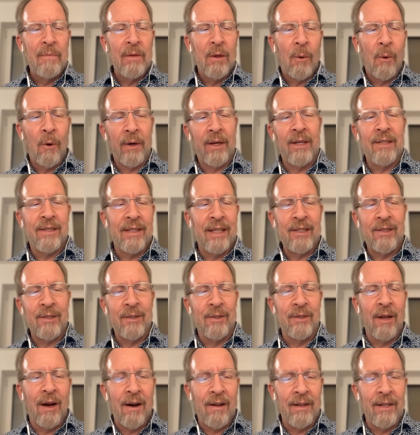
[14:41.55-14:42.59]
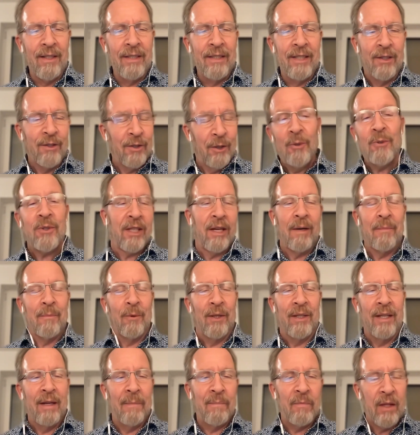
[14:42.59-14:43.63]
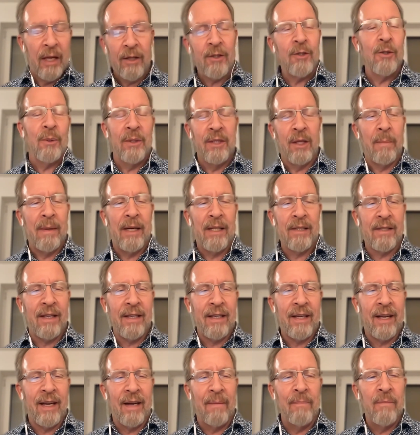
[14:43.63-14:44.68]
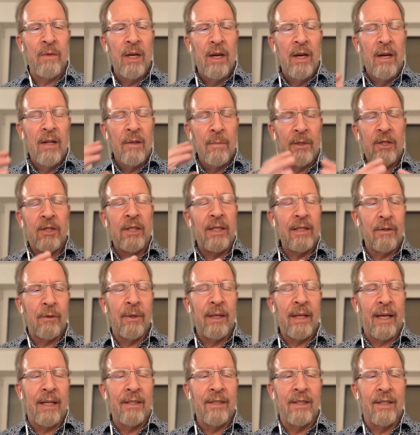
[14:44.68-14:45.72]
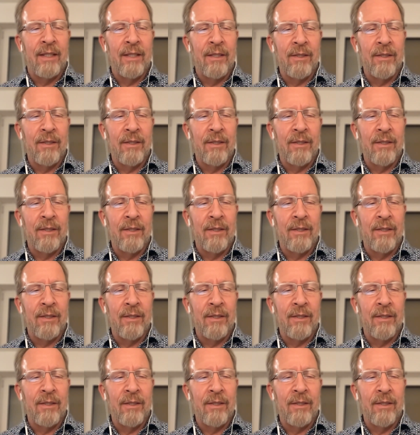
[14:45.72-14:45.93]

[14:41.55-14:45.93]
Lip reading: organizational knowledge and do something with it, and they're doing the best they can. The machine learning engineers are